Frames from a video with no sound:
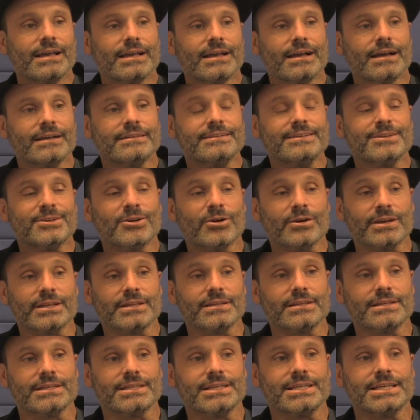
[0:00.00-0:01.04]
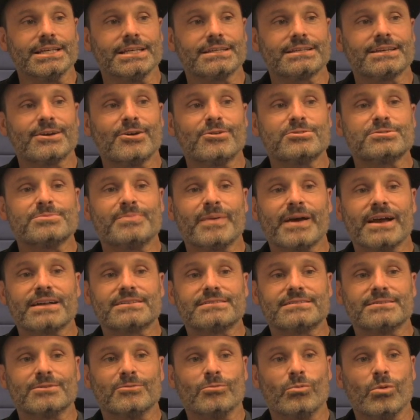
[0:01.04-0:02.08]
It goes
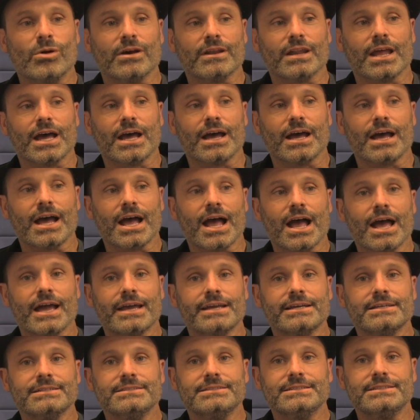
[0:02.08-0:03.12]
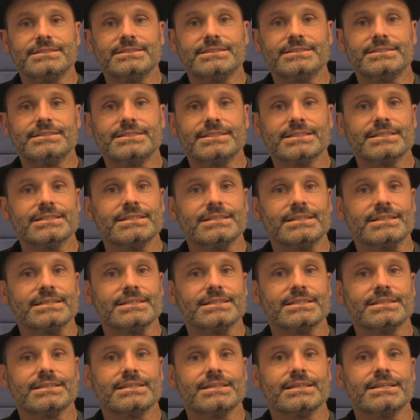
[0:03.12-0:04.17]
back to what I did
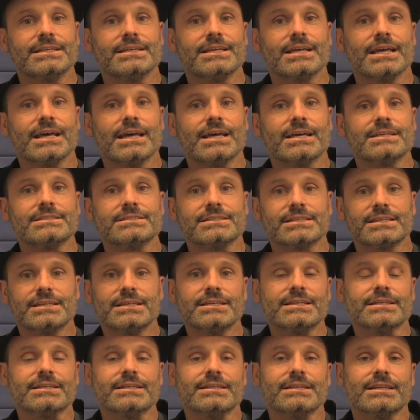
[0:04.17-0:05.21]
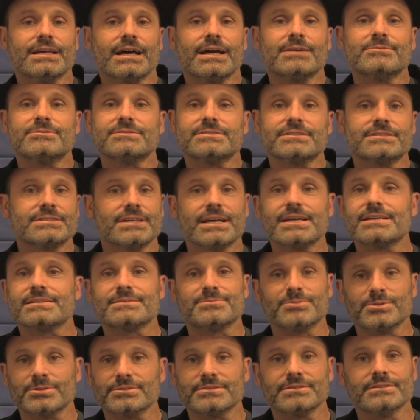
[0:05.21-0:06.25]
as a kid. I was a science
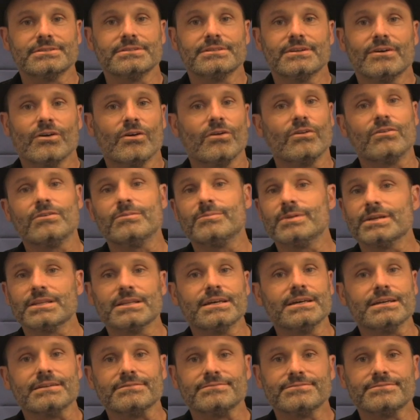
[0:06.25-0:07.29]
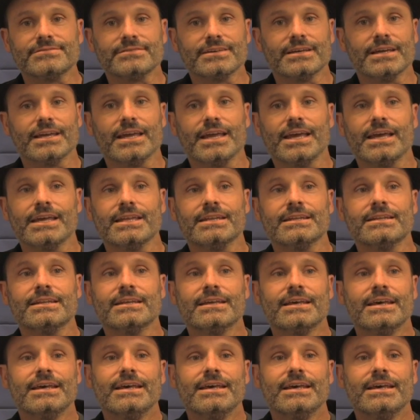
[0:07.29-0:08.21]
person all my life, and